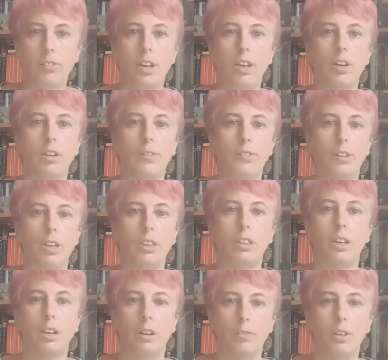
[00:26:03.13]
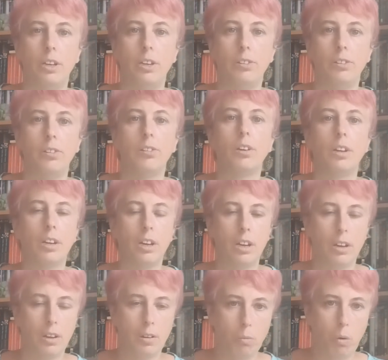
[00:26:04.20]
They could have said there are reasons
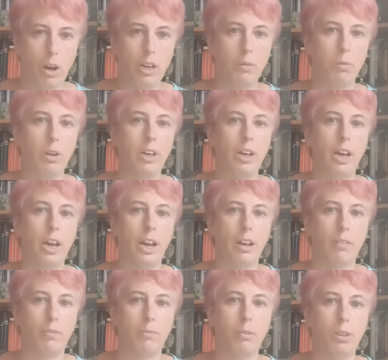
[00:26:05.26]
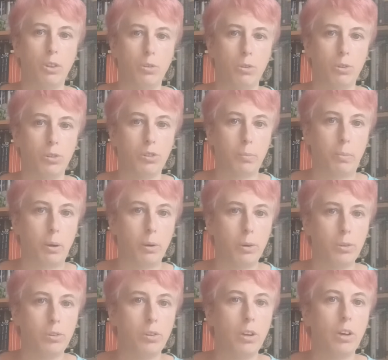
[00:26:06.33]
why we have withdrawn
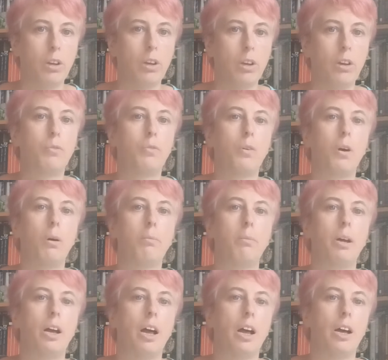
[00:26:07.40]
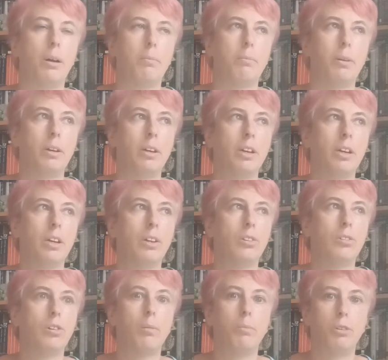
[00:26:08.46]
support from
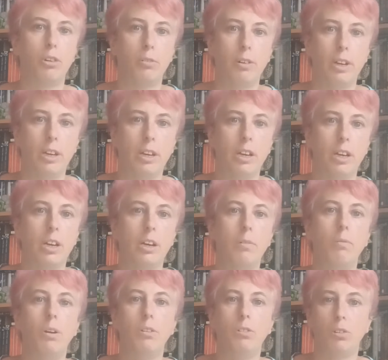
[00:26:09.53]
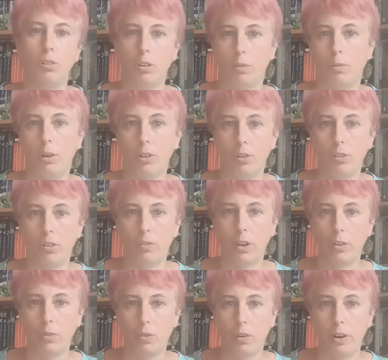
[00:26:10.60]
Tom Dewey. We do not want you to
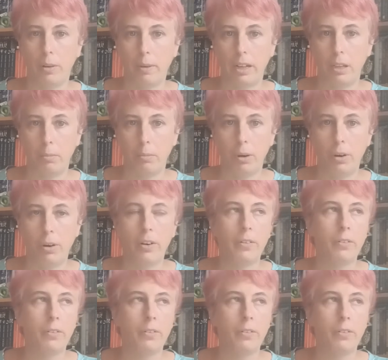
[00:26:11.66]
vote for him anymore.